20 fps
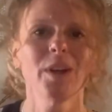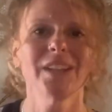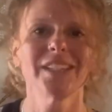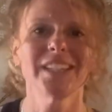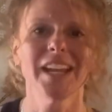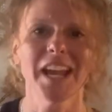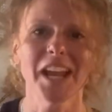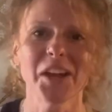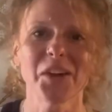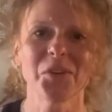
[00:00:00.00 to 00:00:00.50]

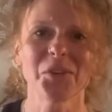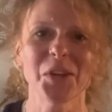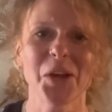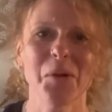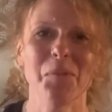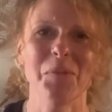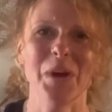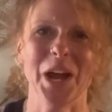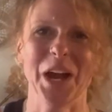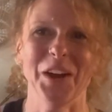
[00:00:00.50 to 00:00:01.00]
tangled
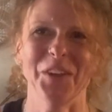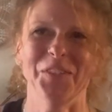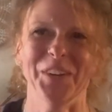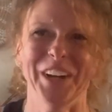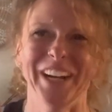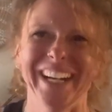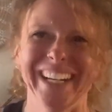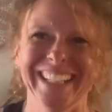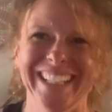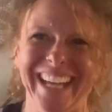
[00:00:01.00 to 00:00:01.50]
up
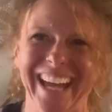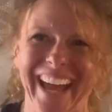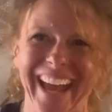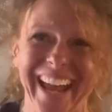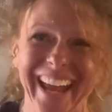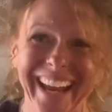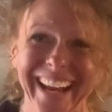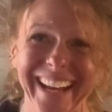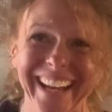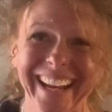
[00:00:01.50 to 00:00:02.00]
every
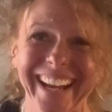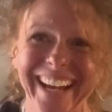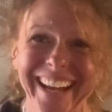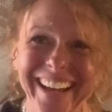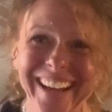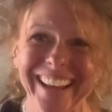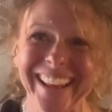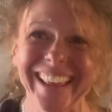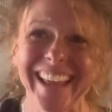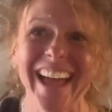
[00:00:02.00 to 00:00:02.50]

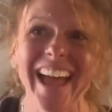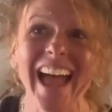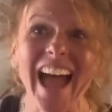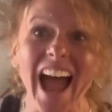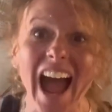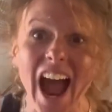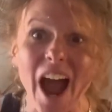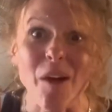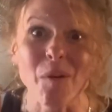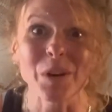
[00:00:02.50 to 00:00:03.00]
day,
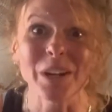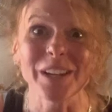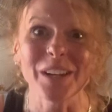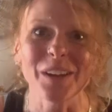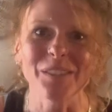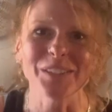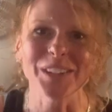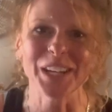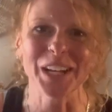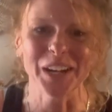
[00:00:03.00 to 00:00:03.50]
I would
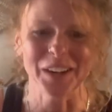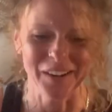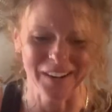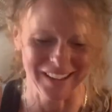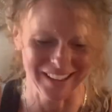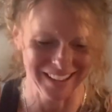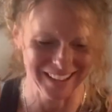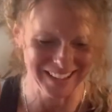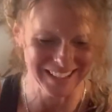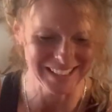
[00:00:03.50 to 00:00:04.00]
love to hear
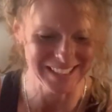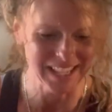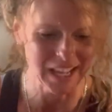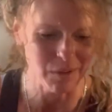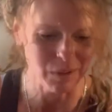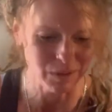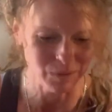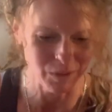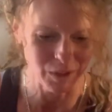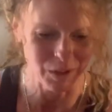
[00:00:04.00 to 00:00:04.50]
it, because
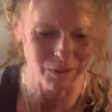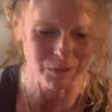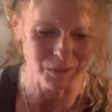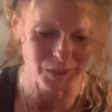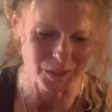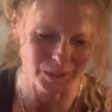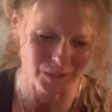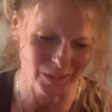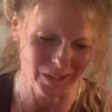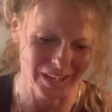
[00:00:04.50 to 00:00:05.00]
that was very
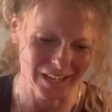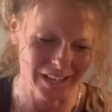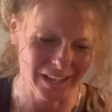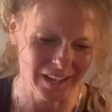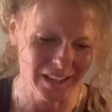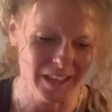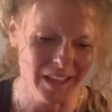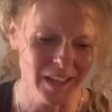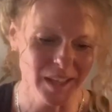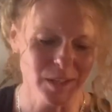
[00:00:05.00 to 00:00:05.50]

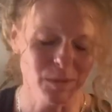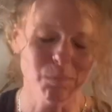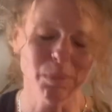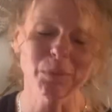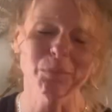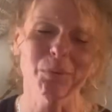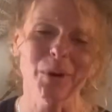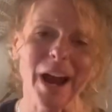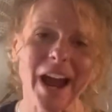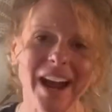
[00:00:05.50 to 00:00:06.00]
frustrating.
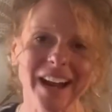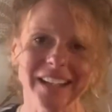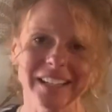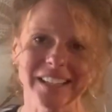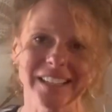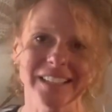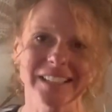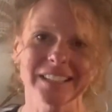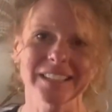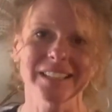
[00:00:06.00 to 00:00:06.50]
But
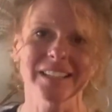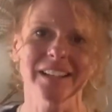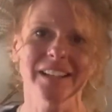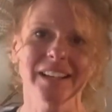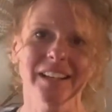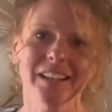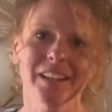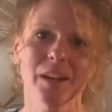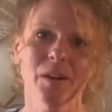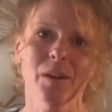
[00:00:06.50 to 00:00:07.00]
practice,
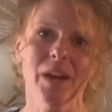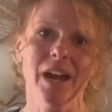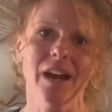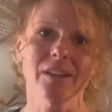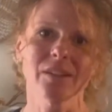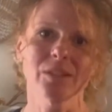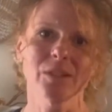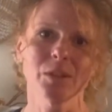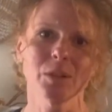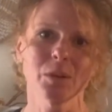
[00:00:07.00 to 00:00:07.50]
know
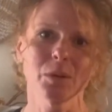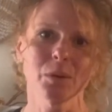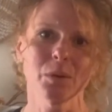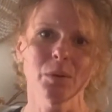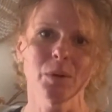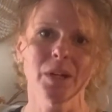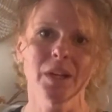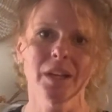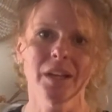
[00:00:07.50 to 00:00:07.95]
how to